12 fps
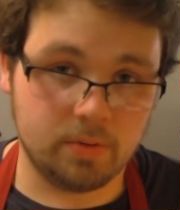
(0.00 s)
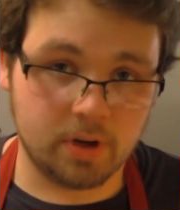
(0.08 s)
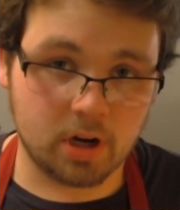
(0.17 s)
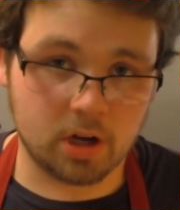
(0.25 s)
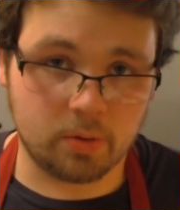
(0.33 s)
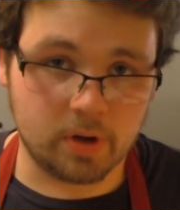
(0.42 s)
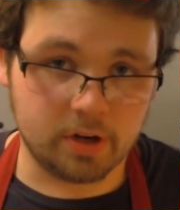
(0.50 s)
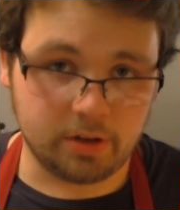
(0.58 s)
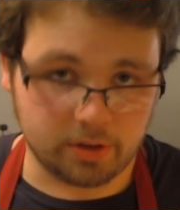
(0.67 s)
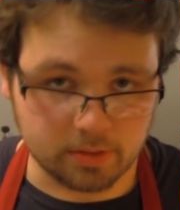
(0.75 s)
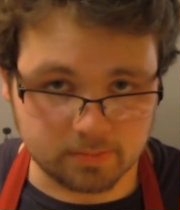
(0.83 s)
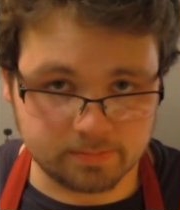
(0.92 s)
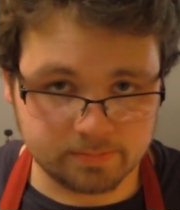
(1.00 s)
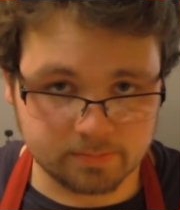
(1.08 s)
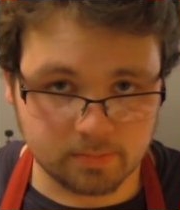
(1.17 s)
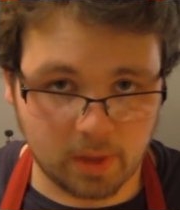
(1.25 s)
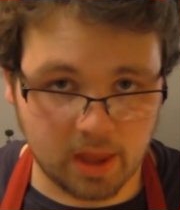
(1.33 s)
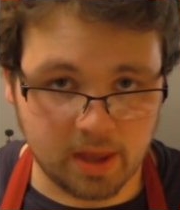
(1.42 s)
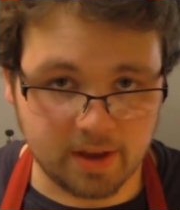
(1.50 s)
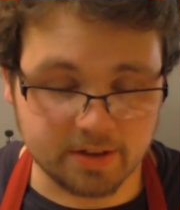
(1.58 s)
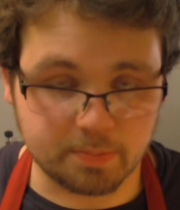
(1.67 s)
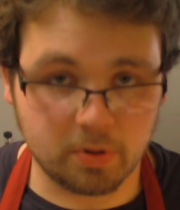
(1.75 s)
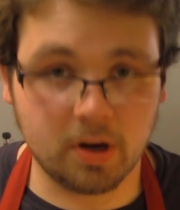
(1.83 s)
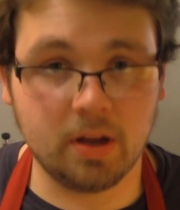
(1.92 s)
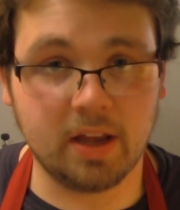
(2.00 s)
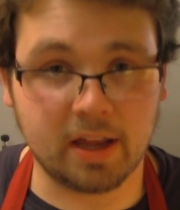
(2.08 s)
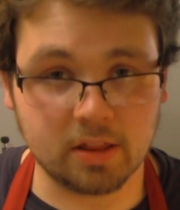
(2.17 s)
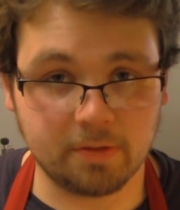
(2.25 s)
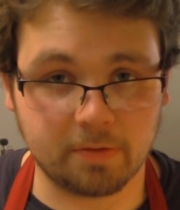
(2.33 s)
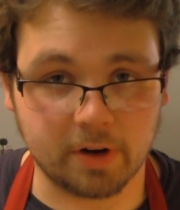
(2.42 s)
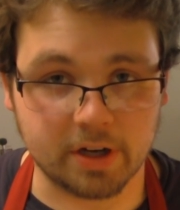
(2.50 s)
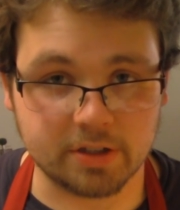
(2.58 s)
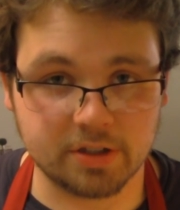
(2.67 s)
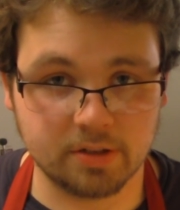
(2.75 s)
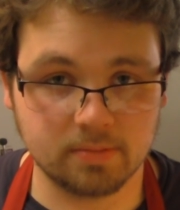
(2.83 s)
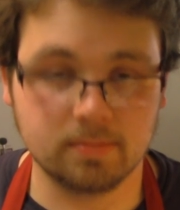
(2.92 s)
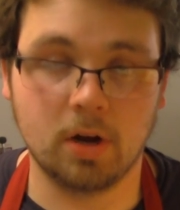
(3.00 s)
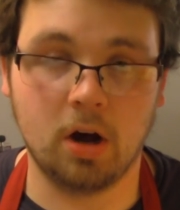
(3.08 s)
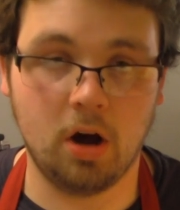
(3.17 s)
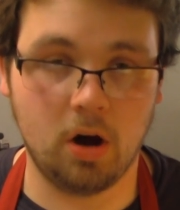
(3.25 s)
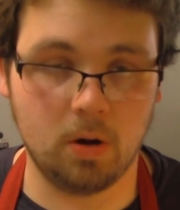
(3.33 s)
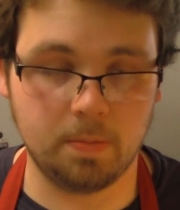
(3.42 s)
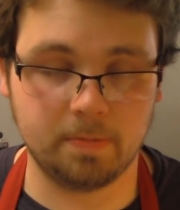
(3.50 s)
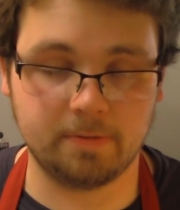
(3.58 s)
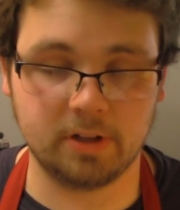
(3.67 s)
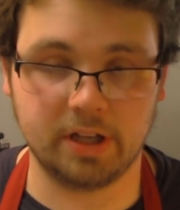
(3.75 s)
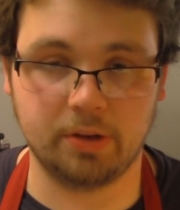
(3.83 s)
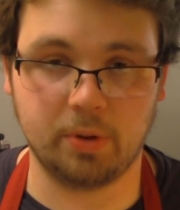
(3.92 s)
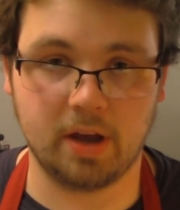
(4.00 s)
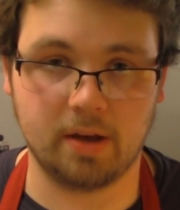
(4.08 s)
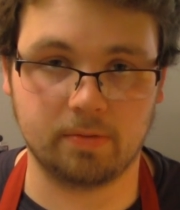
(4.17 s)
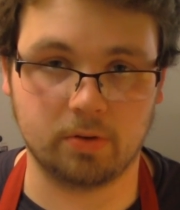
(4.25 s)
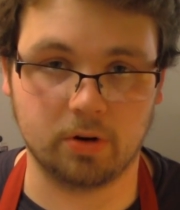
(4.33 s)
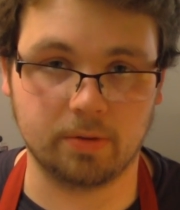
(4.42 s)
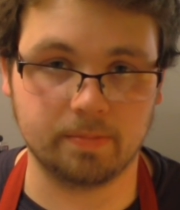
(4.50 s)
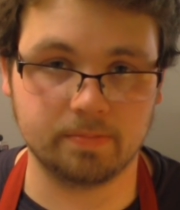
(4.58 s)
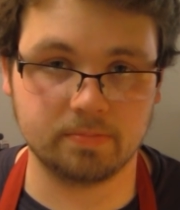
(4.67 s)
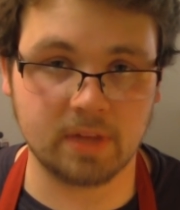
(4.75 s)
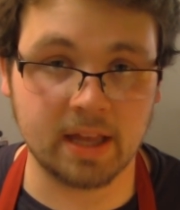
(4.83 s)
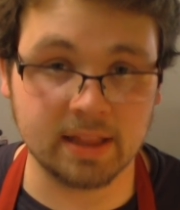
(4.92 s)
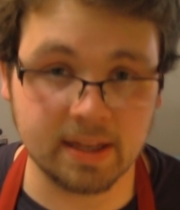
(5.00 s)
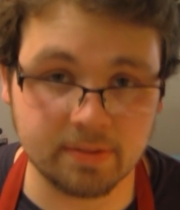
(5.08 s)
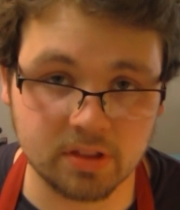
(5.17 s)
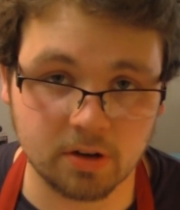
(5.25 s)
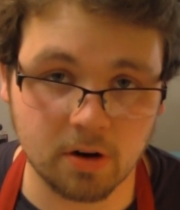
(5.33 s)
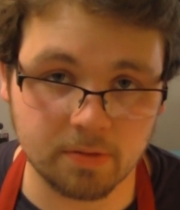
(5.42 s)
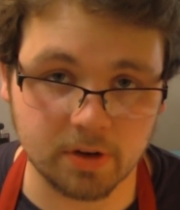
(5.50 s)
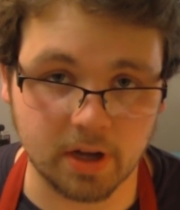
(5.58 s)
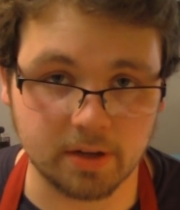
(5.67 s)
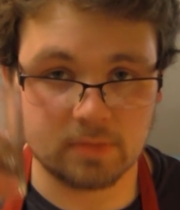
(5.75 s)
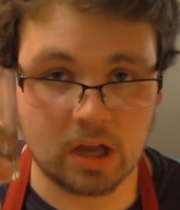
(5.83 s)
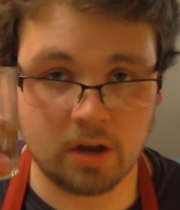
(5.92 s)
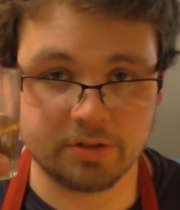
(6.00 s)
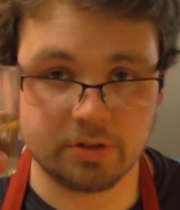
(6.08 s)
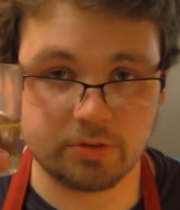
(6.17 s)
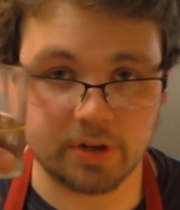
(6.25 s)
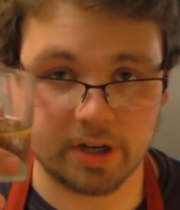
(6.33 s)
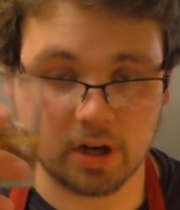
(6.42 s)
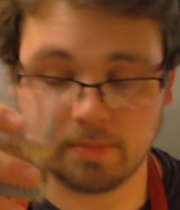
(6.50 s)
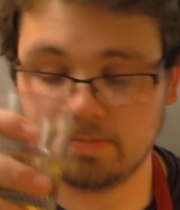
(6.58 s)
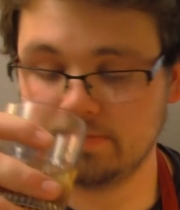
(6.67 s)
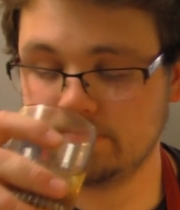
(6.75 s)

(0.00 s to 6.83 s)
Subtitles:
what you're going to want to do is put it in the fridge, hopefully you have room, and leave it there overnight. Also drink up.